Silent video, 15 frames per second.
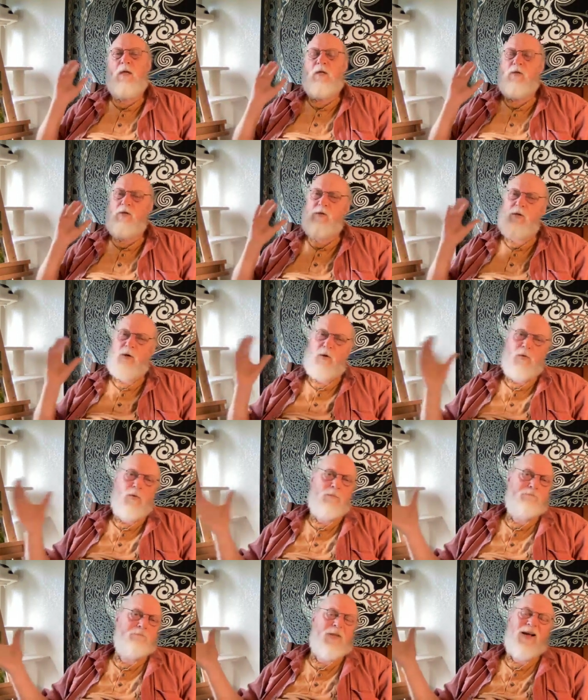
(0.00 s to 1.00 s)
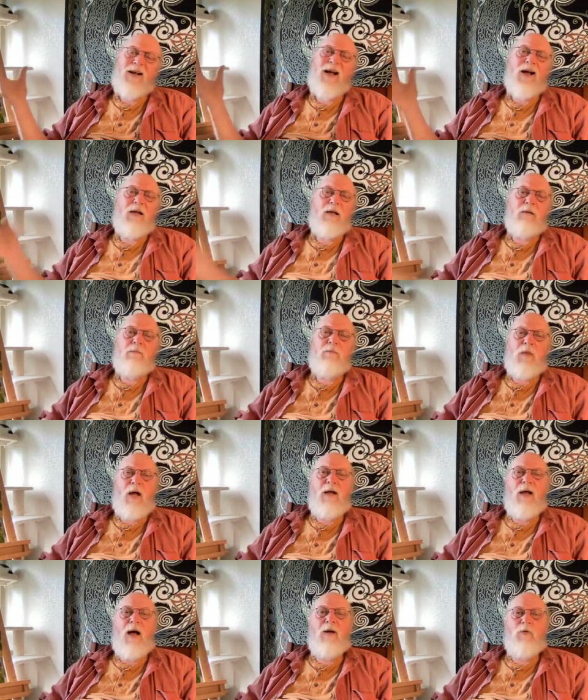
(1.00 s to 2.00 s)
So I gotta
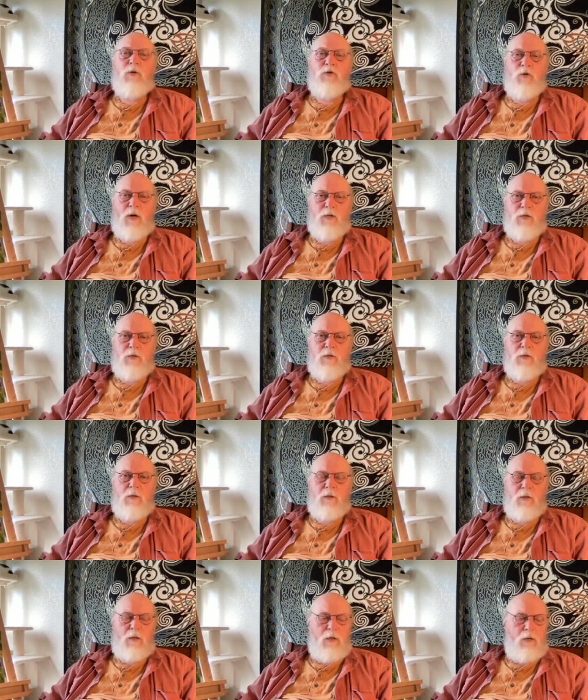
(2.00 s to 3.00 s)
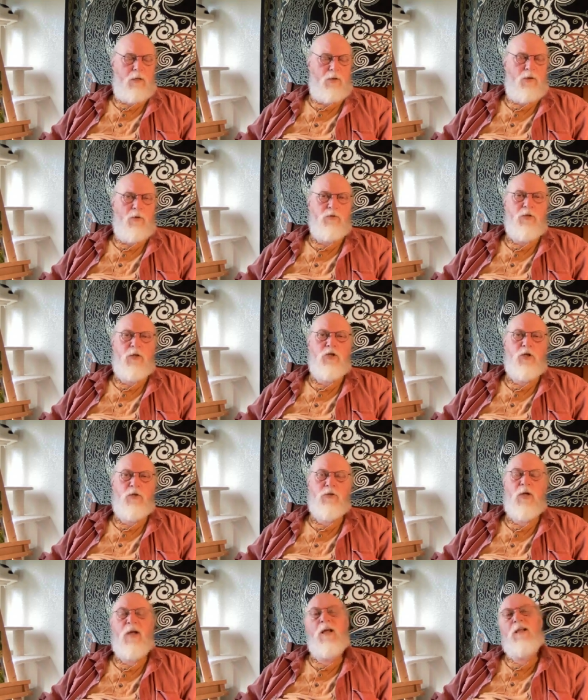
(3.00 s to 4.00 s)
address those
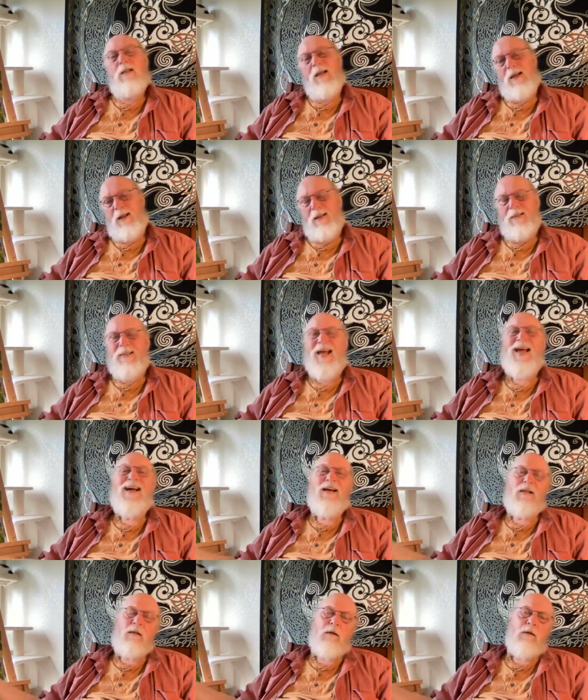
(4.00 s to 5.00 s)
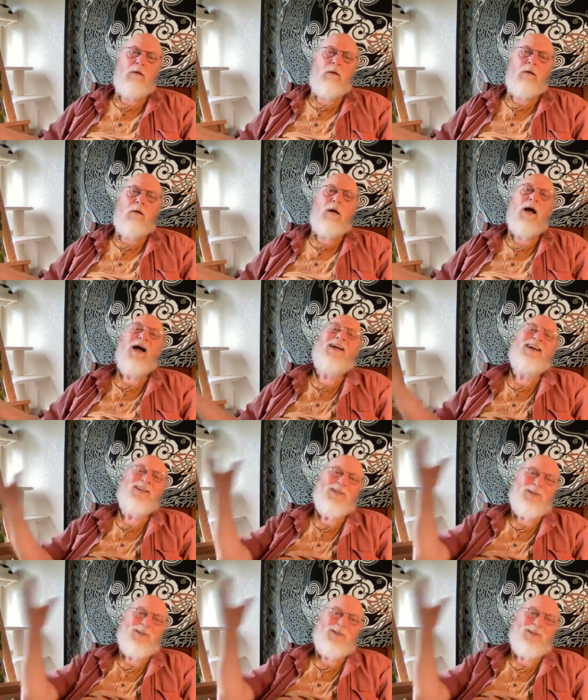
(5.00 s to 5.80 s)
issues. Then I can